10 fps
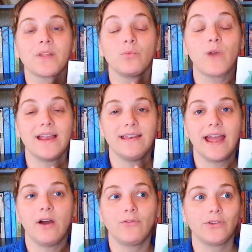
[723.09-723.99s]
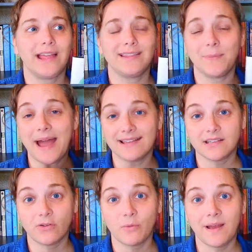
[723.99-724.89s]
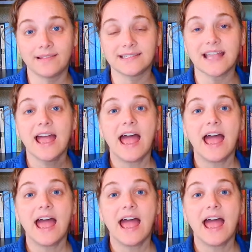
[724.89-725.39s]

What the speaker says: right now for like the past several months.